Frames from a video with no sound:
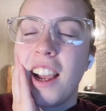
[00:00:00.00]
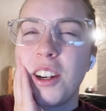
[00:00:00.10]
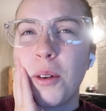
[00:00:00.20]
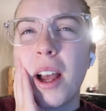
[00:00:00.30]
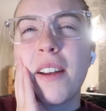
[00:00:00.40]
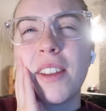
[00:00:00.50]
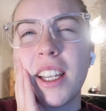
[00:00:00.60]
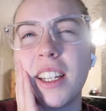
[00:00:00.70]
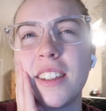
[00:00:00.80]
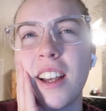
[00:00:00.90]
don't have
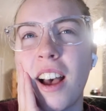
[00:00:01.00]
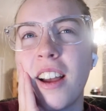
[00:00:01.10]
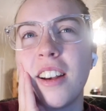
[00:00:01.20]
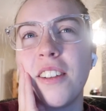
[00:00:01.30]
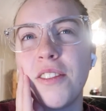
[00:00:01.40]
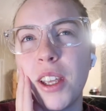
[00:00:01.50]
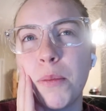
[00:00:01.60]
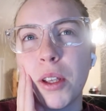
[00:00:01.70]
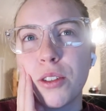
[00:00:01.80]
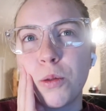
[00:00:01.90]
a ton of
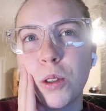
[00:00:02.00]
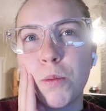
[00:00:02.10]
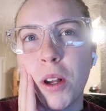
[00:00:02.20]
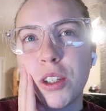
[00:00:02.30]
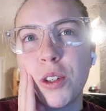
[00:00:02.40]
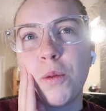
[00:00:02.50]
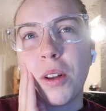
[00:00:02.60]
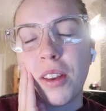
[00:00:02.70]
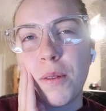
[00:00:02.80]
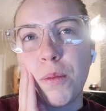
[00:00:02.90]
emails to respond to
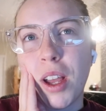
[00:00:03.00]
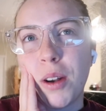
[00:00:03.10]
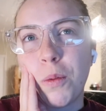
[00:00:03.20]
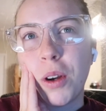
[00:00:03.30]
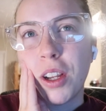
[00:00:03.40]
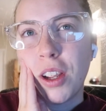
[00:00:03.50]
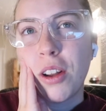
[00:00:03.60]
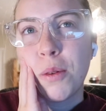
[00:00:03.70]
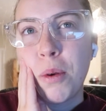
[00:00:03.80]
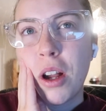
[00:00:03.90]
once I'm done working
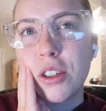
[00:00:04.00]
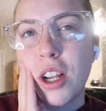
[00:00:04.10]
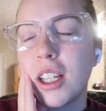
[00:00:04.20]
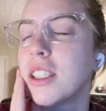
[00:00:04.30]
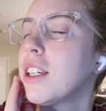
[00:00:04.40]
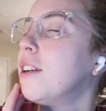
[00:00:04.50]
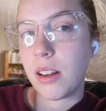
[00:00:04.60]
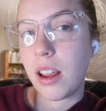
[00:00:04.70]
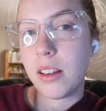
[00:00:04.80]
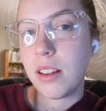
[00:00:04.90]
on a project.
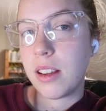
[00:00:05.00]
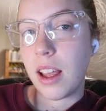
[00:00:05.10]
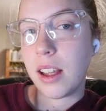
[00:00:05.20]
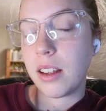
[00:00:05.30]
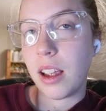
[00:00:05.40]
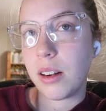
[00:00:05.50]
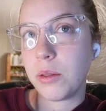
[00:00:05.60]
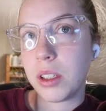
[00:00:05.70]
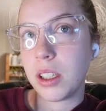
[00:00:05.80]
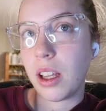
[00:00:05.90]
Other than that, I don't
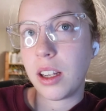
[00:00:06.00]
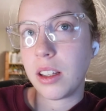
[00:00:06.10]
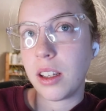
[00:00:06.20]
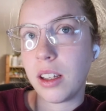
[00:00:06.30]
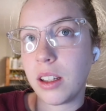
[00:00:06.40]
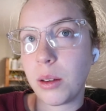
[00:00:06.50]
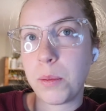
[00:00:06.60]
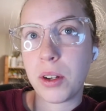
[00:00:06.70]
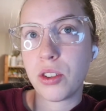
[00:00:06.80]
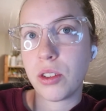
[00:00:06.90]
think anything
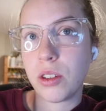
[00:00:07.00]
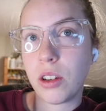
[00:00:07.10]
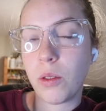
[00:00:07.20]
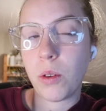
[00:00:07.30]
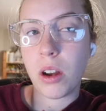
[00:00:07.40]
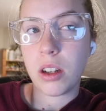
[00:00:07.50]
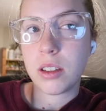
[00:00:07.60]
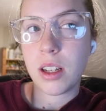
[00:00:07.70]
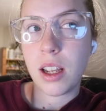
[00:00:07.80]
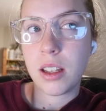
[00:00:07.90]
special is going to go on
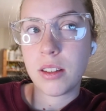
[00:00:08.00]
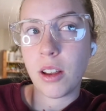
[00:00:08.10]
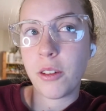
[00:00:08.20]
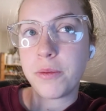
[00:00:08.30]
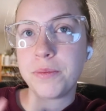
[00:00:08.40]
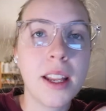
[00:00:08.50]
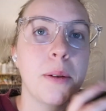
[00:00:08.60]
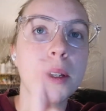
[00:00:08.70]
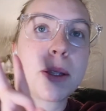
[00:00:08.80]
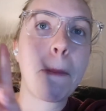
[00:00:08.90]
today. So
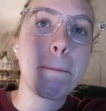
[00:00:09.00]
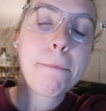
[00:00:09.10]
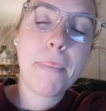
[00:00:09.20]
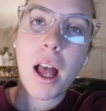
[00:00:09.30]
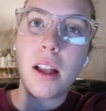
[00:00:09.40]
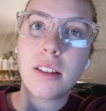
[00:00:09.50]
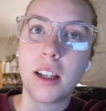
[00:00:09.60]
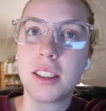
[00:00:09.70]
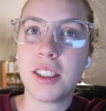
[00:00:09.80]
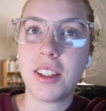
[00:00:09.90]
anyways, I'll
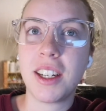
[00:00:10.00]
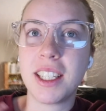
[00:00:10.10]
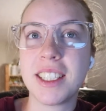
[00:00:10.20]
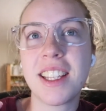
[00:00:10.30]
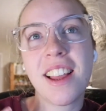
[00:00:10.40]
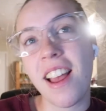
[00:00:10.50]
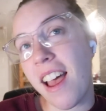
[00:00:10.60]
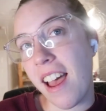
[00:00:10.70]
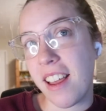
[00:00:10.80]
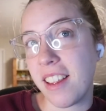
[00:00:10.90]
talk to you guys
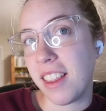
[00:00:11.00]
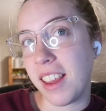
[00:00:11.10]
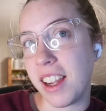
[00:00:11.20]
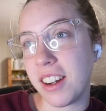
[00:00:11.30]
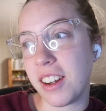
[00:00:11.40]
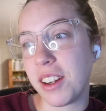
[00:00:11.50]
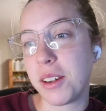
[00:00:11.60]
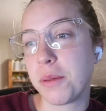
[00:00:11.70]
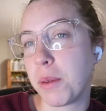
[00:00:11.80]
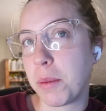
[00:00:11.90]
later,
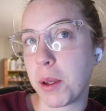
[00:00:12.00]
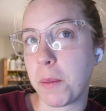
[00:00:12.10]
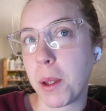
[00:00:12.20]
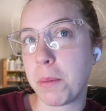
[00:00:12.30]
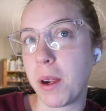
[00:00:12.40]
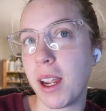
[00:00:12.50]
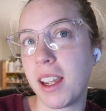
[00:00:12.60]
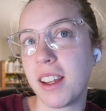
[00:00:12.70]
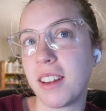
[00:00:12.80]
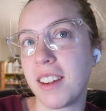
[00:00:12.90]
maybe on my
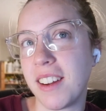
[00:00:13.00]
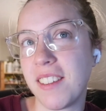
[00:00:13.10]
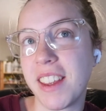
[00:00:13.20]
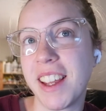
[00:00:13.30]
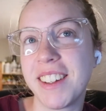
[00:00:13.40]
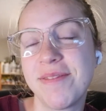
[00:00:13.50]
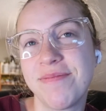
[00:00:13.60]
break kind of thing.